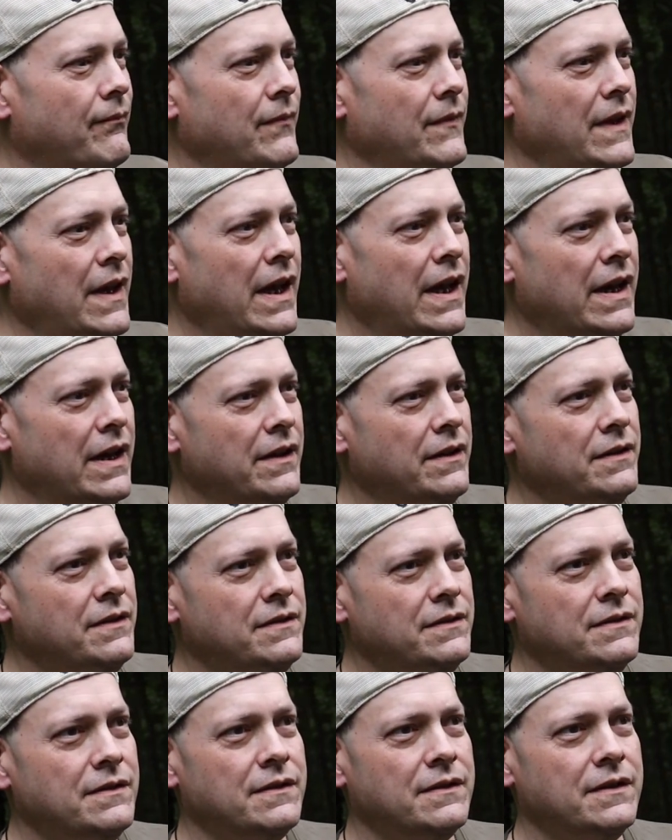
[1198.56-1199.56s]
yeah,
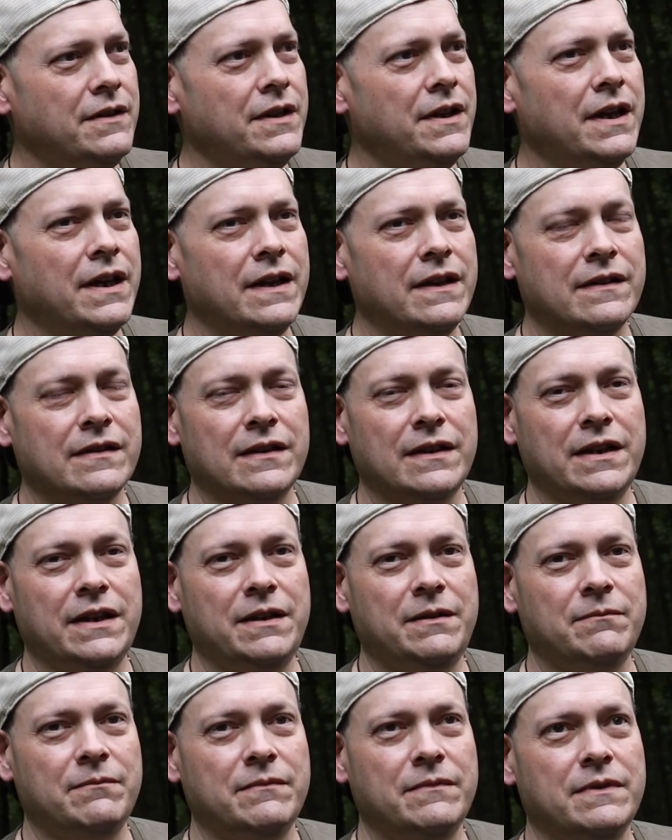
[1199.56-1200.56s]
good night's sleep.